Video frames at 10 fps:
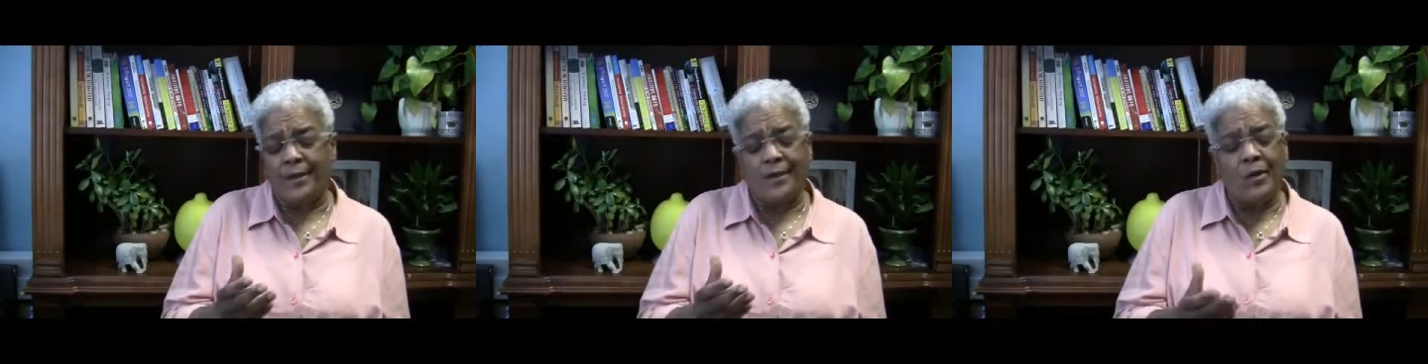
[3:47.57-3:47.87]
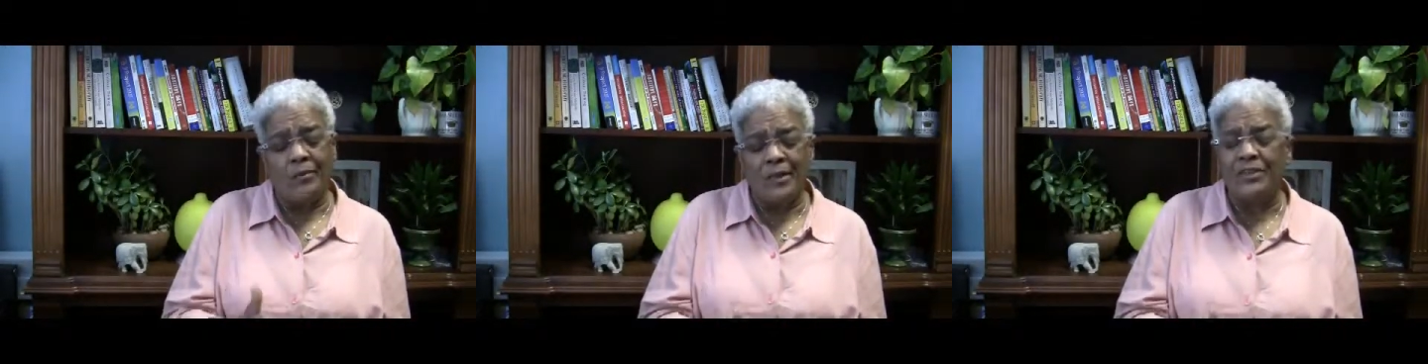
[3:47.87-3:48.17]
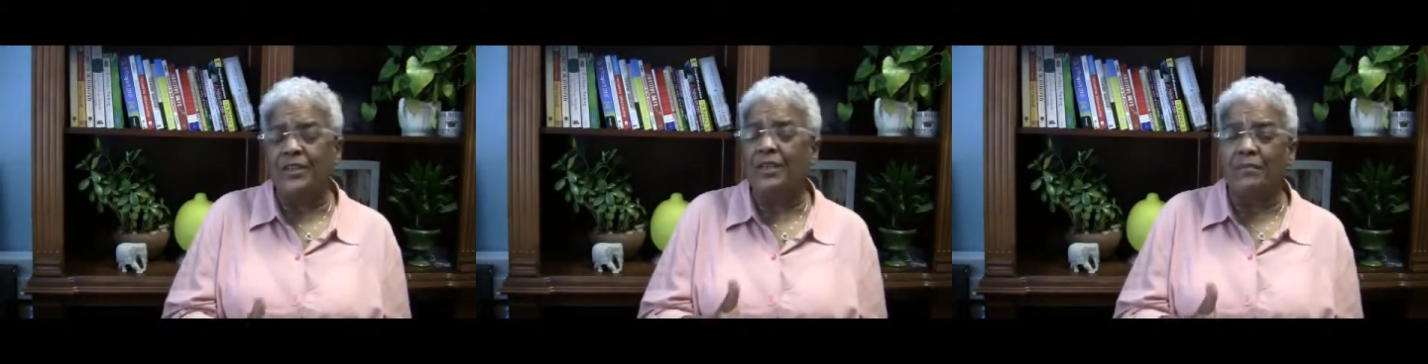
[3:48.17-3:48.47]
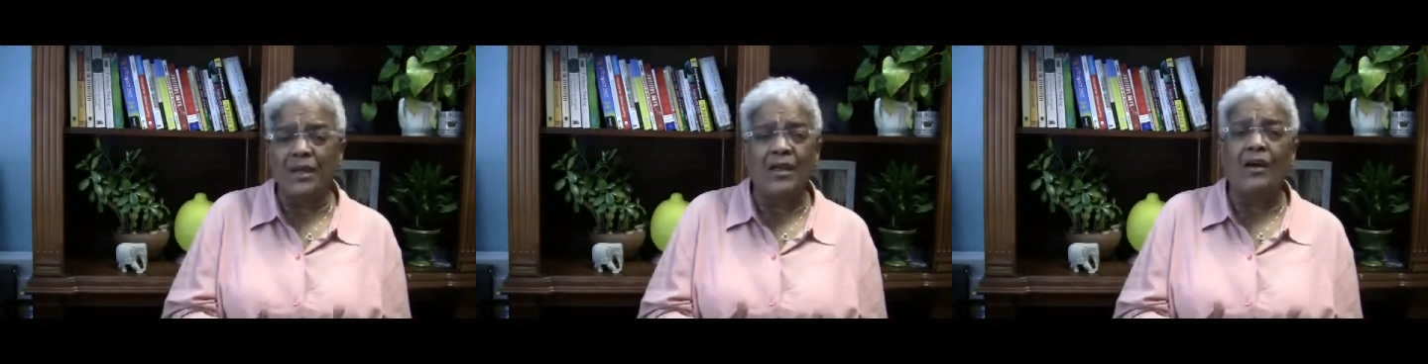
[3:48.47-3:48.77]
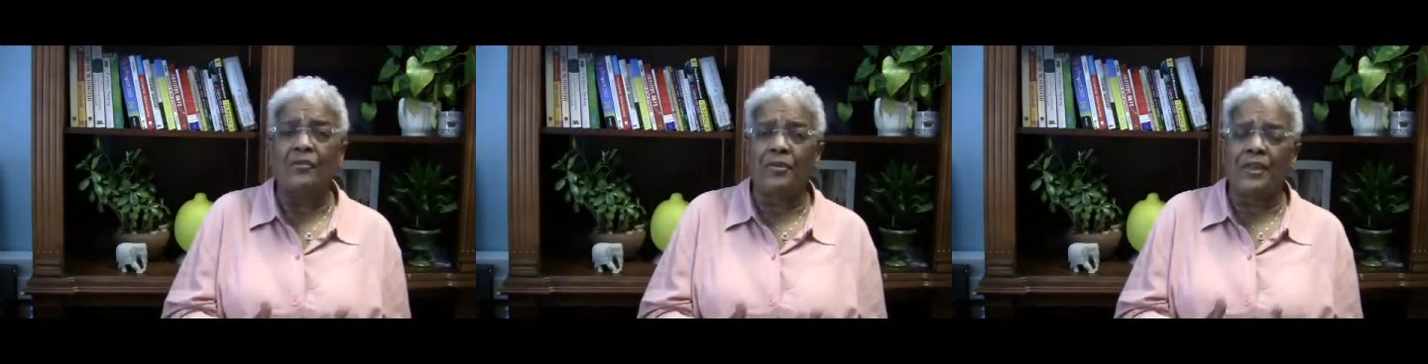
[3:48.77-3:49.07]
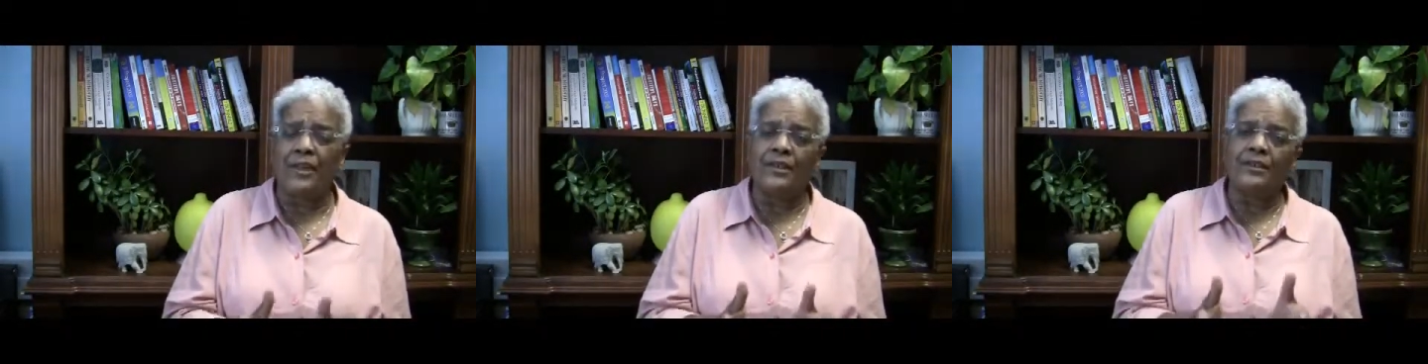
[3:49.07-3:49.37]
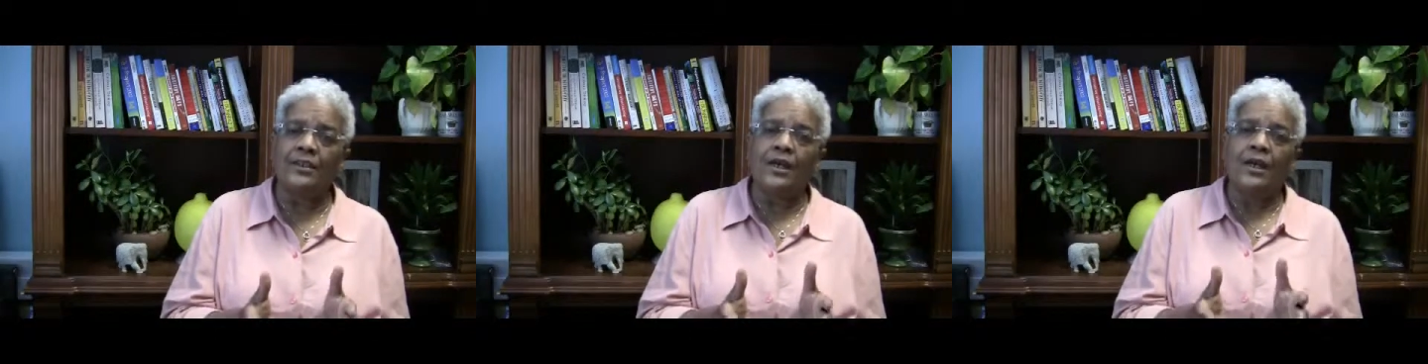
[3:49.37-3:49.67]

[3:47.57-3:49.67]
obesity, and many other things,